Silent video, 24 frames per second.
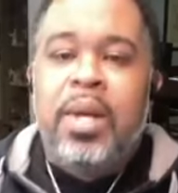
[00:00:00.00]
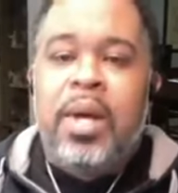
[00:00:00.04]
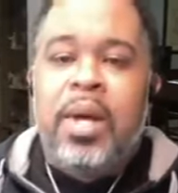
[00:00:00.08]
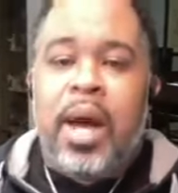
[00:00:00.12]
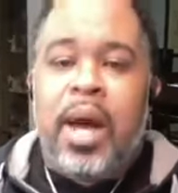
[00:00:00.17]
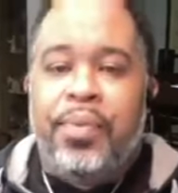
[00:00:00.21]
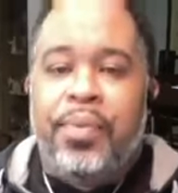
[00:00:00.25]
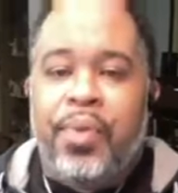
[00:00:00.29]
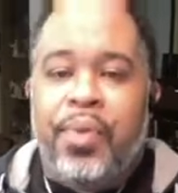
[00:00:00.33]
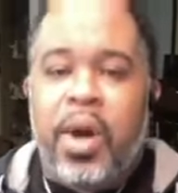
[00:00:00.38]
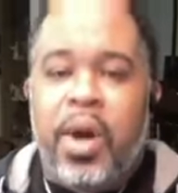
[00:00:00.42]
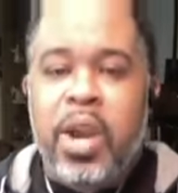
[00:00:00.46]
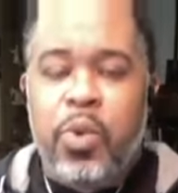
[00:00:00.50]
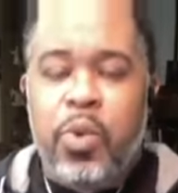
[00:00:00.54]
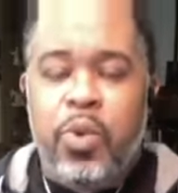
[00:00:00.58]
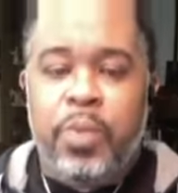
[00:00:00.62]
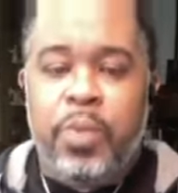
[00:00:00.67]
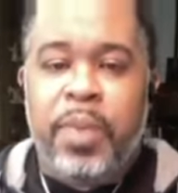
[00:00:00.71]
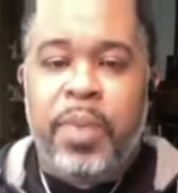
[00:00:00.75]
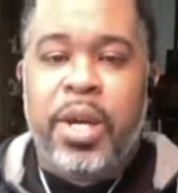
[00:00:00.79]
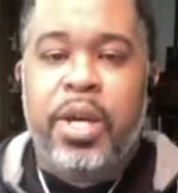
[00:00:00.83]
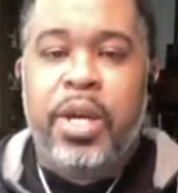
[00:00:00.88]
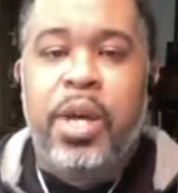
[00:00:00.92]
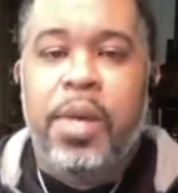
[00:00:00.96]
I thought it would
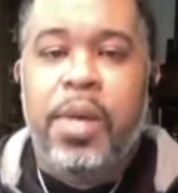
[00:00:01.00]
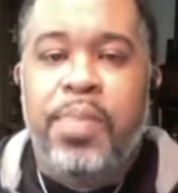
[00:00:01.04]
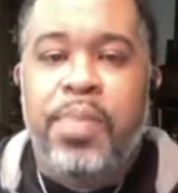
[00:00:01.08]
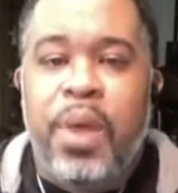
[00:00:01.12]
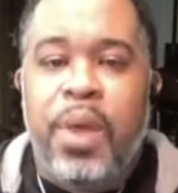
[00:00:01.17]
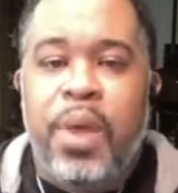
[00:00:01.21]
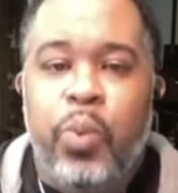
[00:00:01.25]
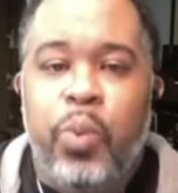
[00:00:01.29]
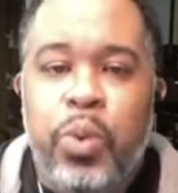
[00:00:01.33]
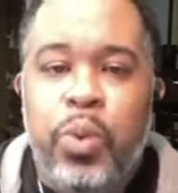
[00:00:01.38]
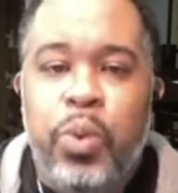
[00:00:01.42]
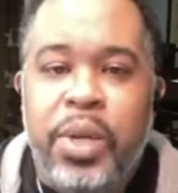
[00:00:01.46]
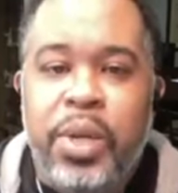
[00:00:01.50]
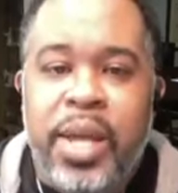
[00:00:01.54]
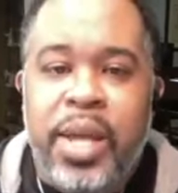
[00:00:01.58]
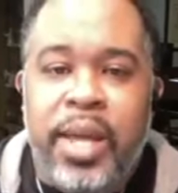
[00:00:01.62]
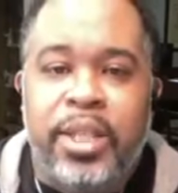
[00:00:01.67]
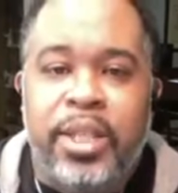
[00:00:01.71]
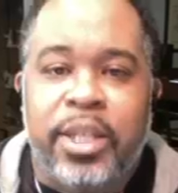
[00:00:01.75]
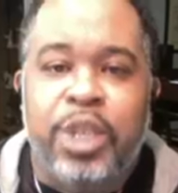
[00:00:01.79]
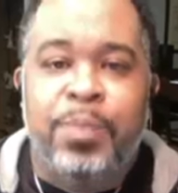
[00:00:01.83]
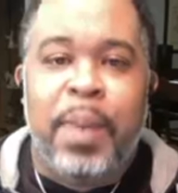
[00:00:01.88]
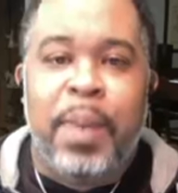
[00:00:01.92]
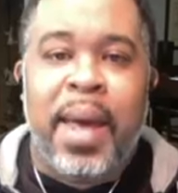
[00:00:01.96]
be good that we would
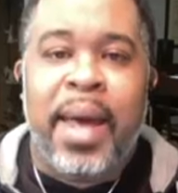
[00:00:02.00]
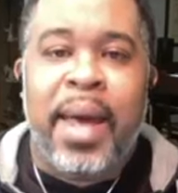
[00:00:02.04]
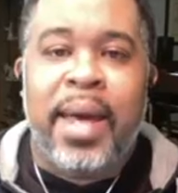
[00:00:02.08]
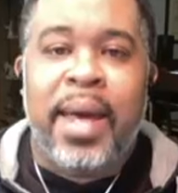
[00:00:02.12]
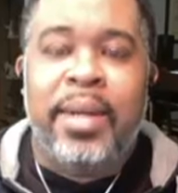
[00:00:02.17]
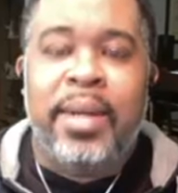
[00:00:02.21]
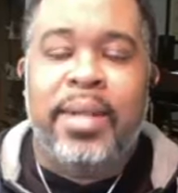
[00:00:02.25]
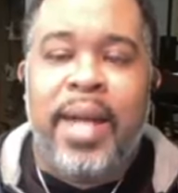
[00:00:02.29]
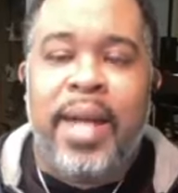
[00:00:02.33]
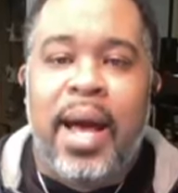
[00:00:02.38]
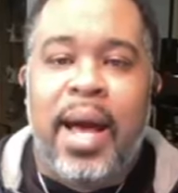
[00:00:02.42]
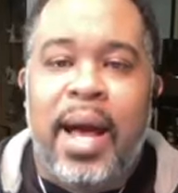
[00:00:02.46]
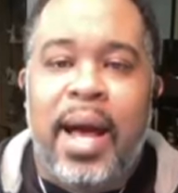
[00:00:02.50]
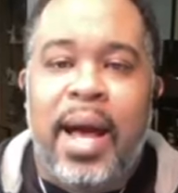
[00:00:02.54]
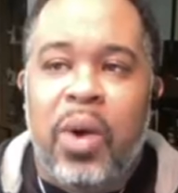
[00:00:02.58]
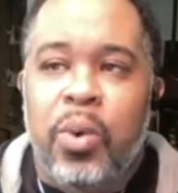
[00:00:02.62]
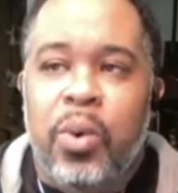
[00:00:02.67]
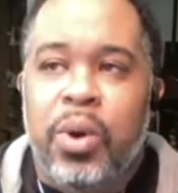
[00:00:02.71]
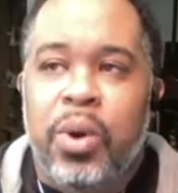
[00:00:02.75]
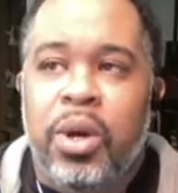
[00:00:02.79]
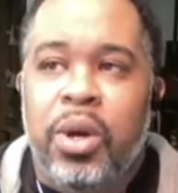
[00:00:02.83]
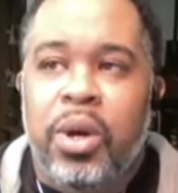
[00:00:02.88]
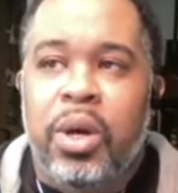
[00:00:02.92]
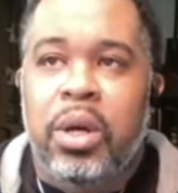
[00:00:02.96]
expand
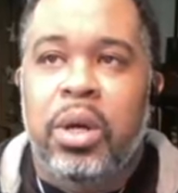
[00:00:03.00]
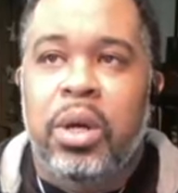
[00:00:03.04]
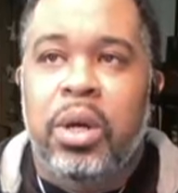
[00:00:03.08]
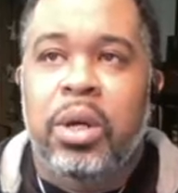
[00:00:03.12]
our